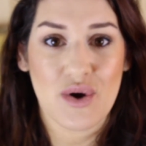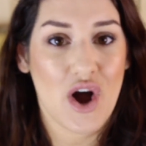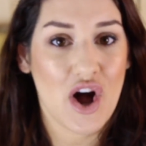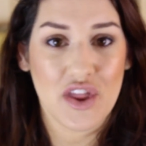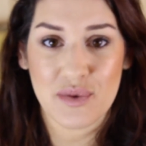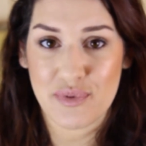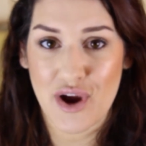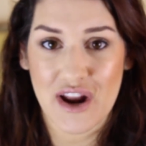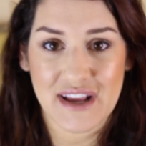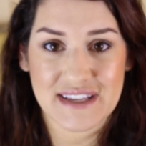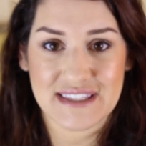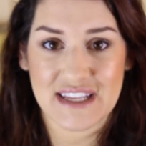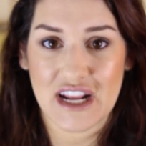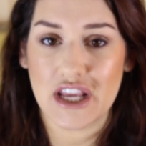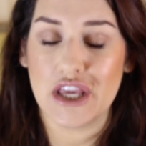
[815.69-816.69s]
all the products
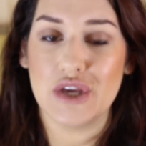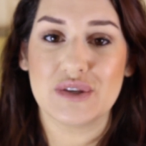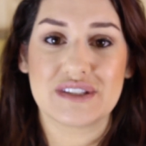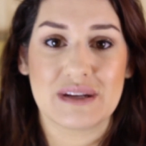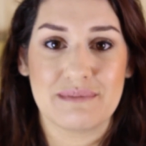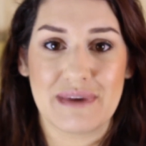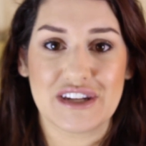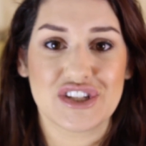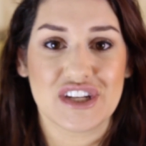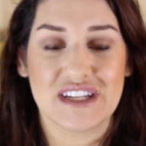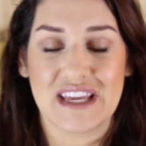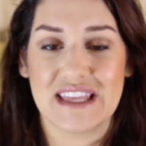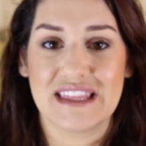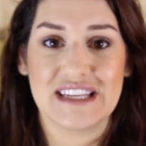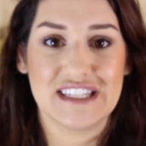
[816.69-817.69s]
that I used mentioned
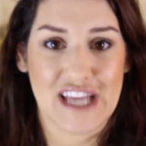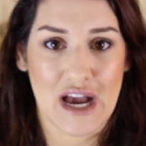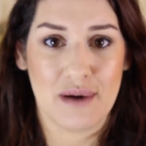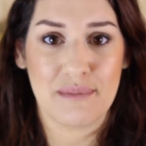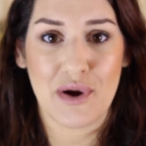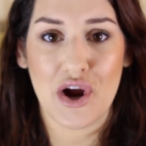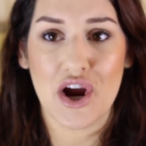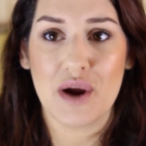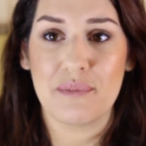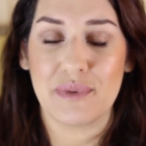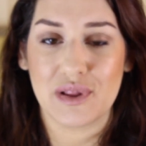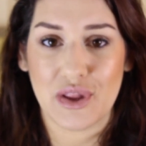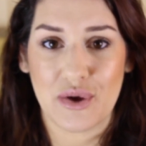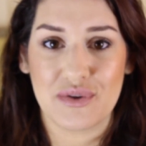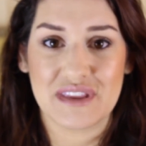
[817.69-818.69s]
in the down bar
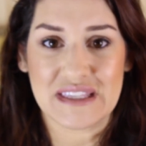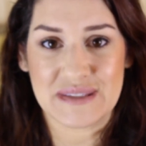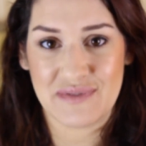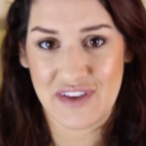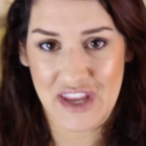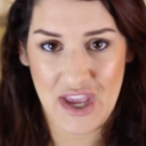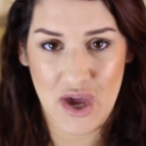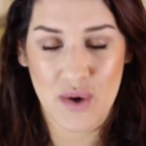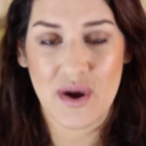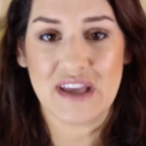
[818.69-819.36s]
below this video,